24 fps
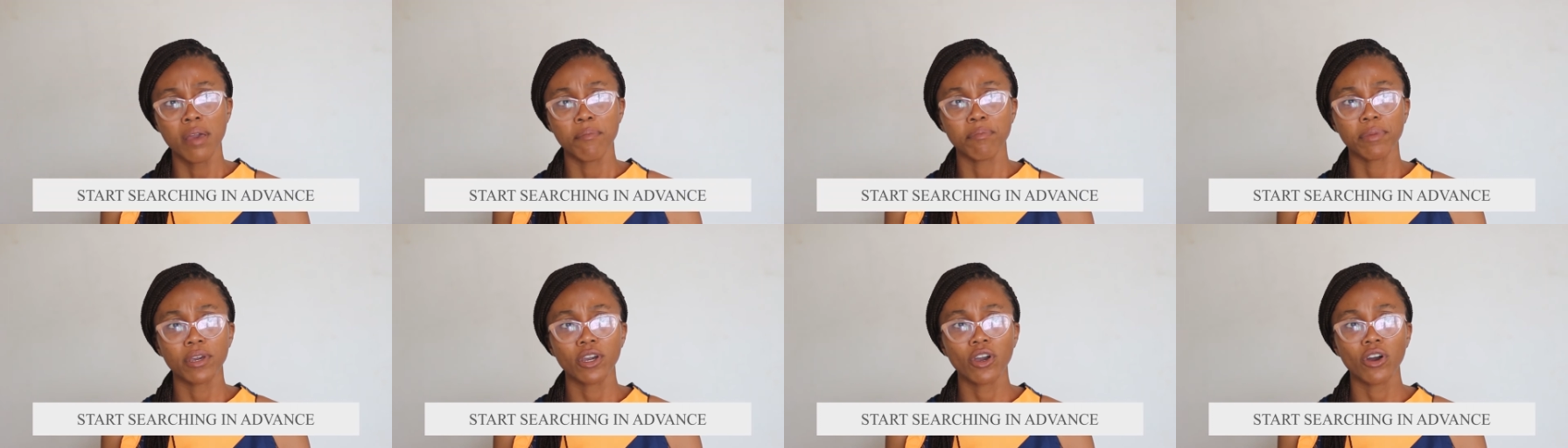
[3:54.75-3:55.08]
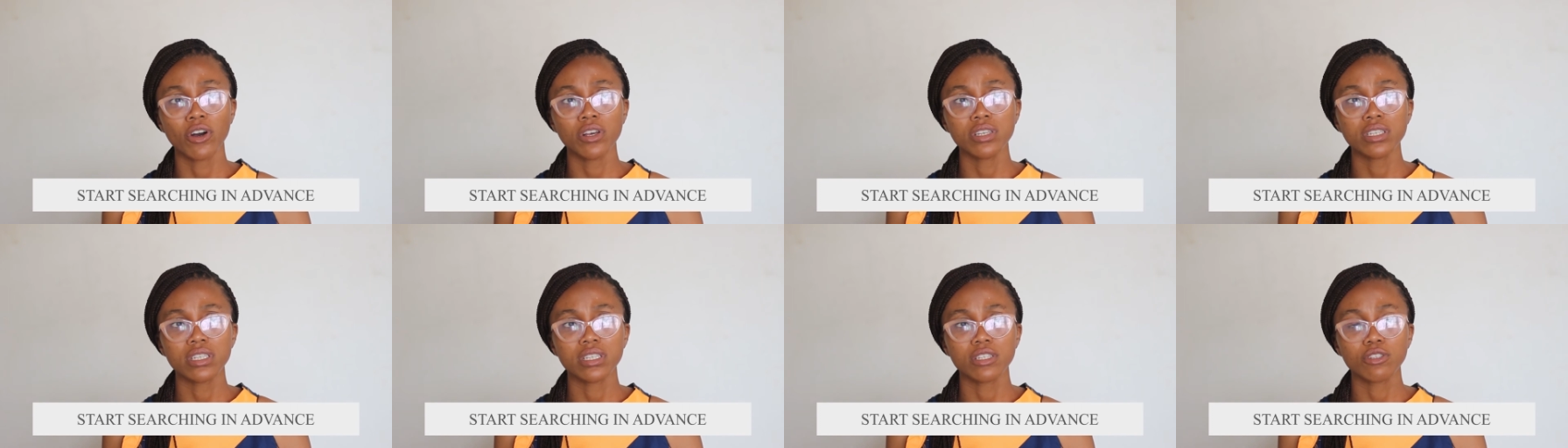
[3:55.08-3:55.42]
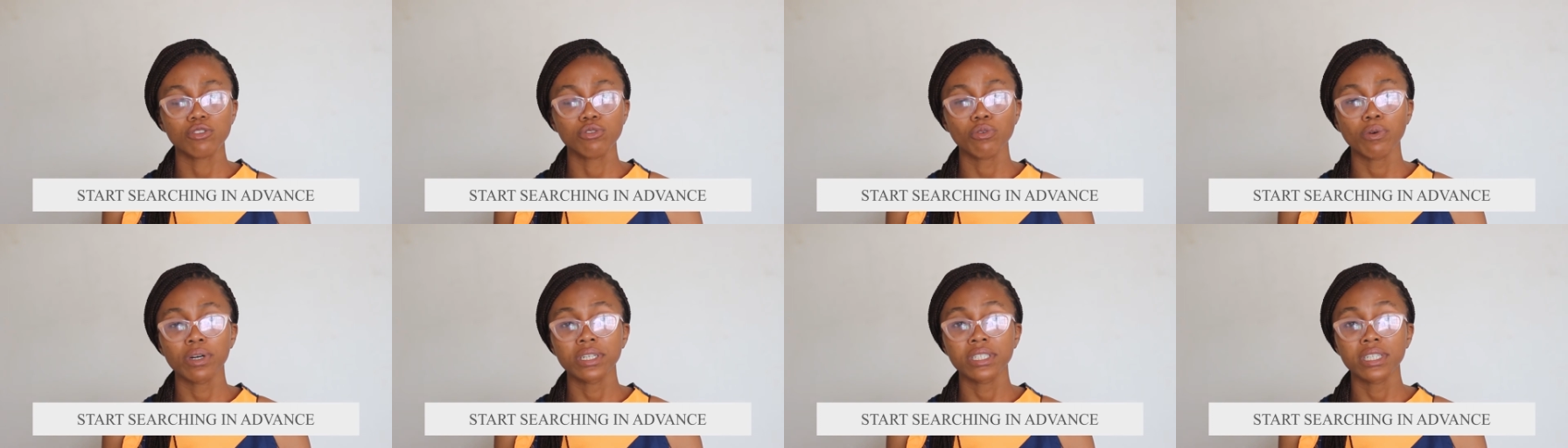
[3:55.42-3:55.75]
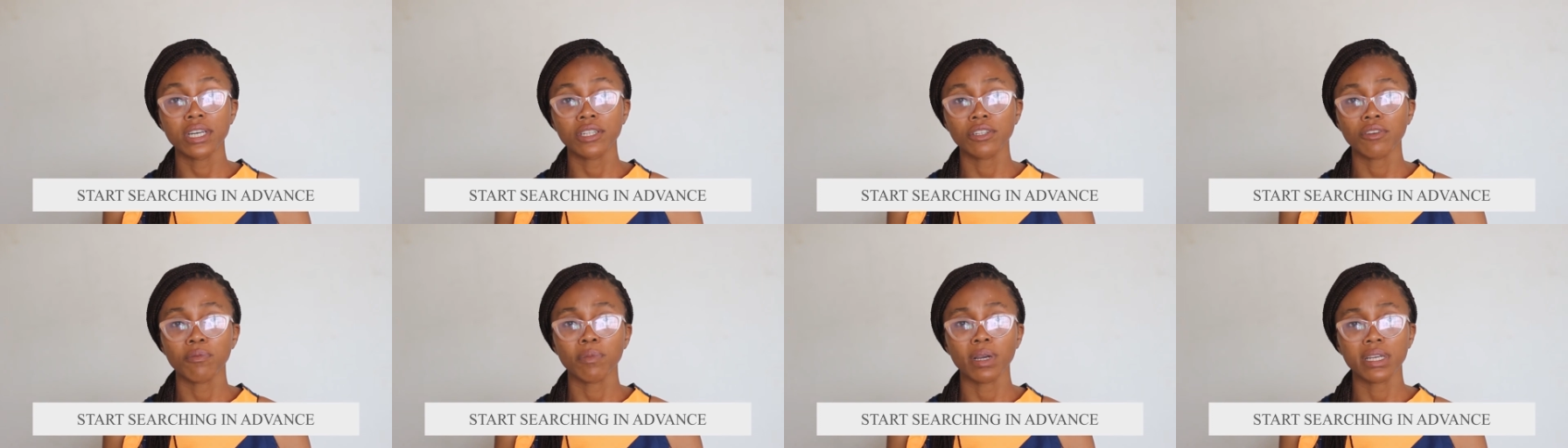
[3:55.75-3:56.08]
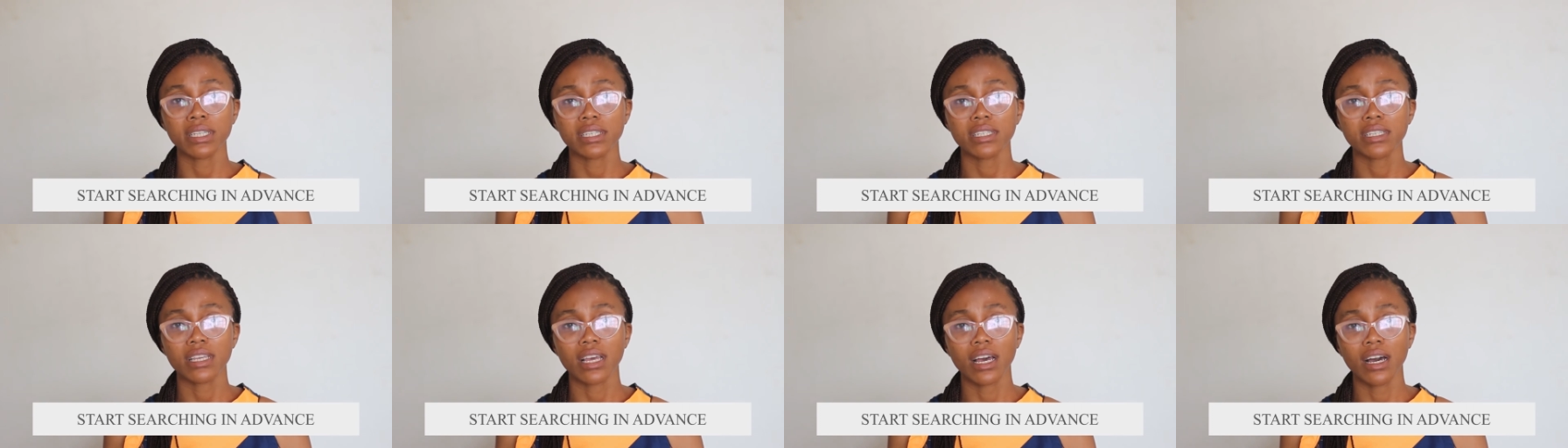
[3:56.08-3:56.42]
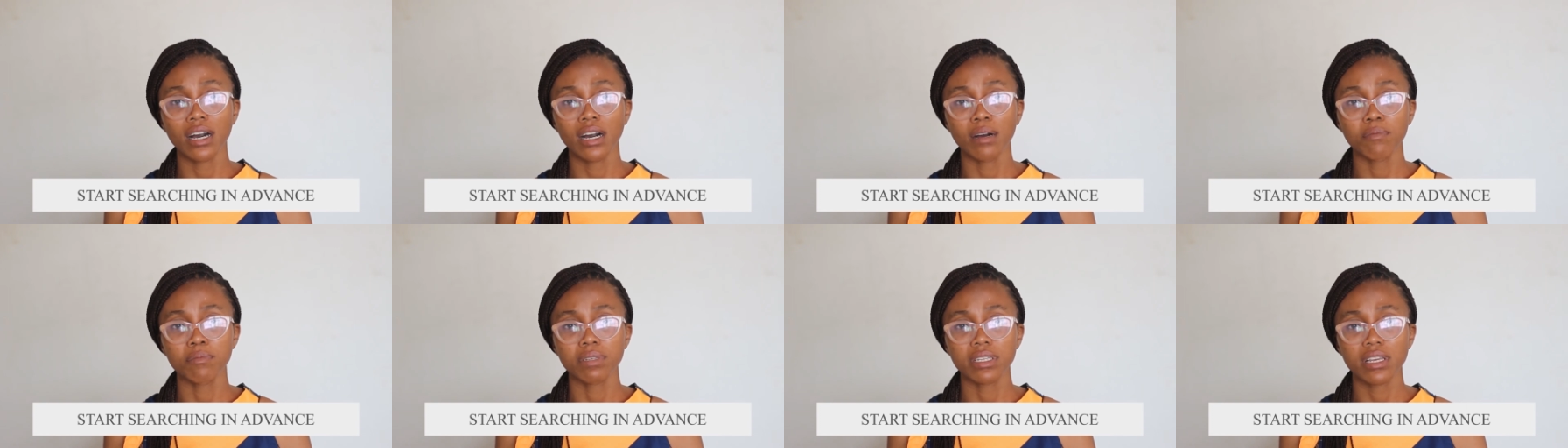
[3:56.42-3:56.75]
because towards the end of my
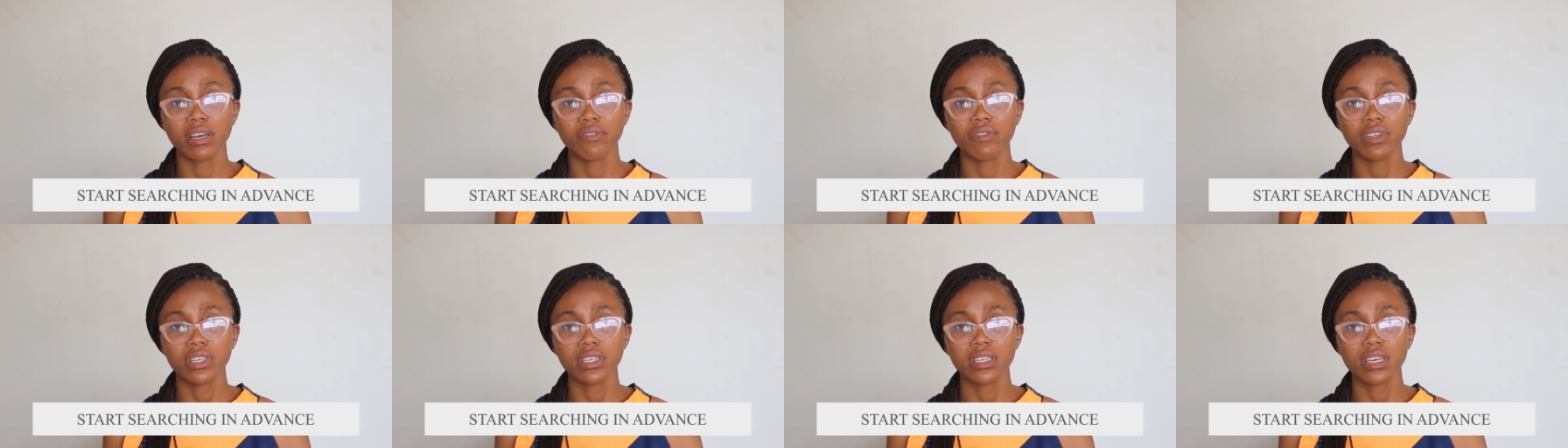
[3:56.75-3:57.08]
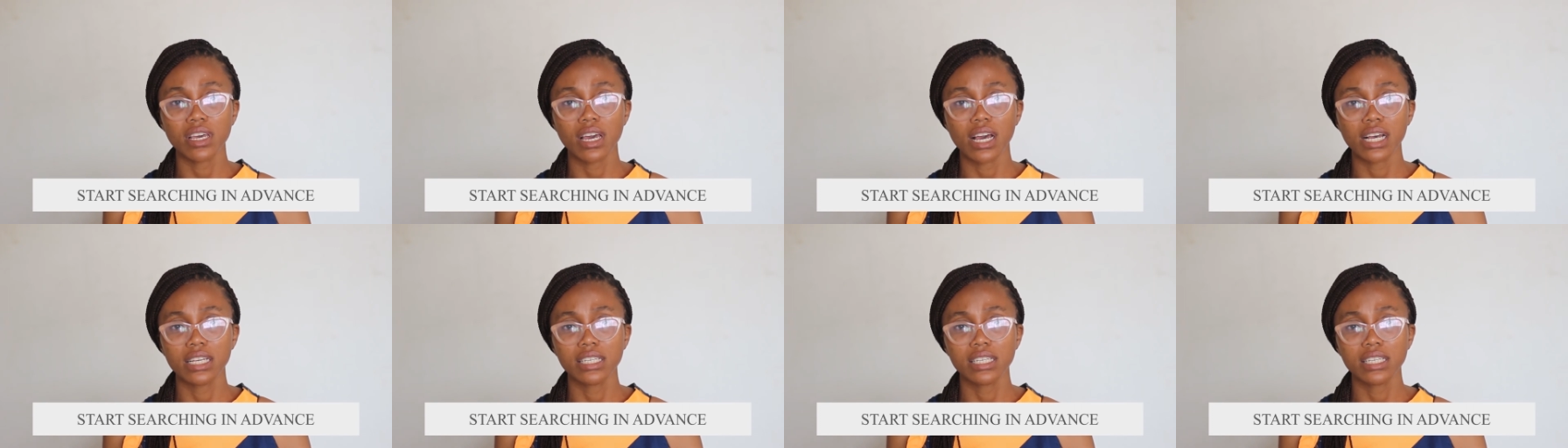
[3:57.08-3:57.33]
service year,